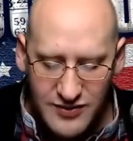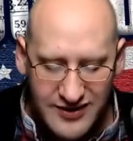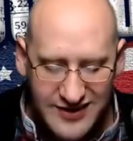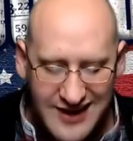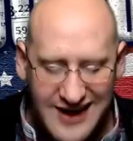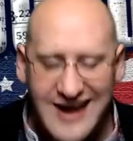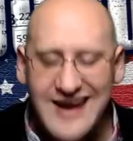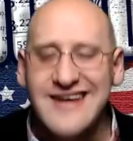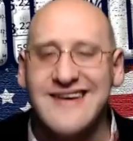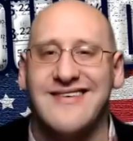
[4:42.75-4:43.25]

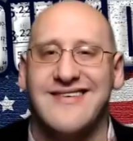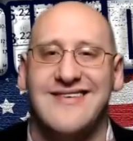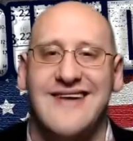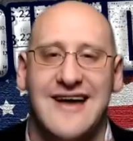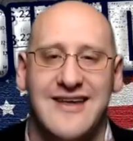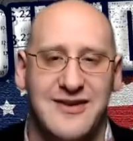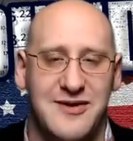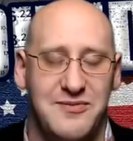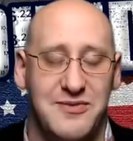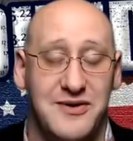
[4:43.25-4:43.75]

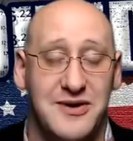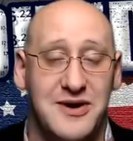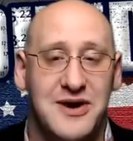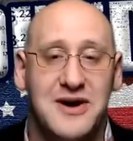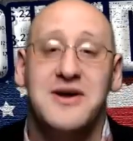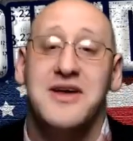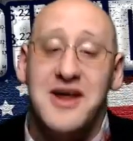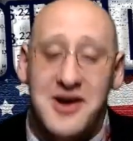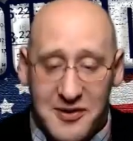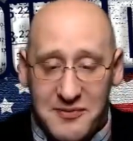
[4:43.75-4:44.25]
inaccessible,
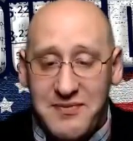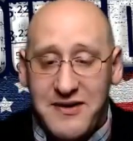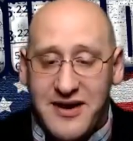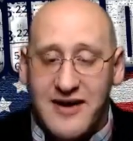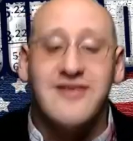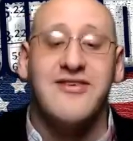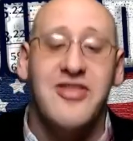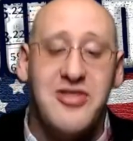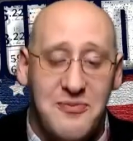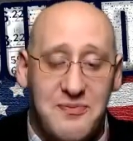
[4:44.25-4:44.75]
you know, because
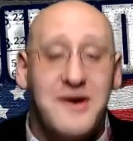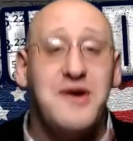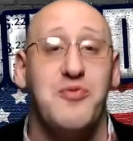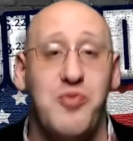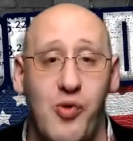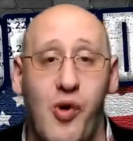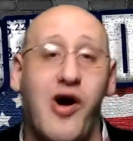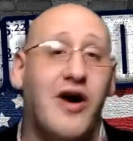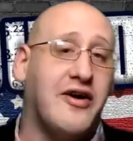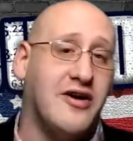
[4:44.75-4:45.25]
of the big
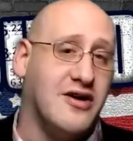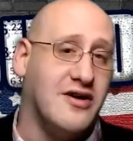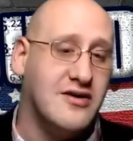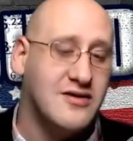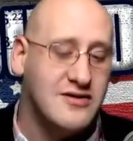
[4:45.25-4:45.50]
water